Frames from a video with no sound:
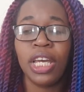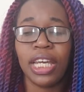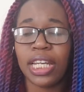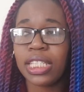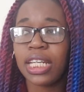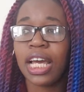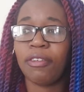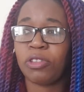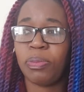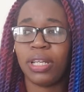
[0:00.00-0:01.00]
It doesn't
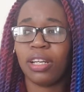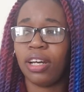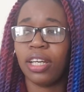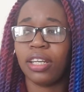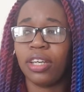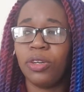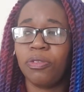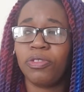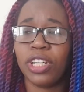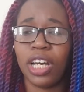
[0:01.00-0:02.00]
have to be like
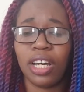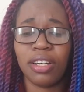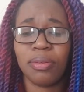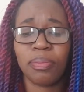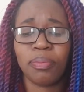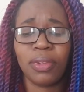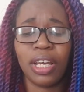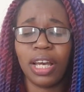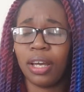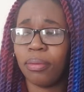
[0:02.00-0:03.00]
you've done,
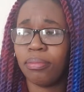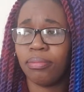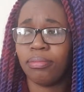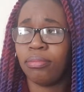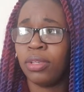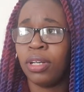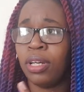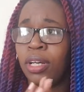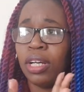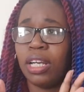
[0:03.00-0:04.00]

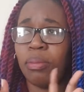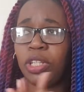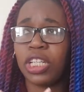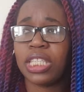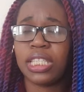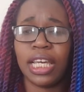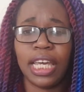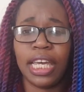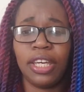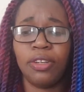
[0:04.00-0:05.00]
let me just
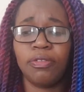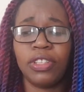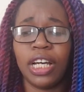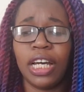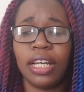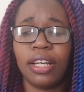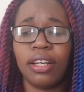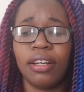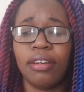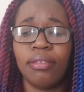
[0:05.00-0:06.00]
say you've been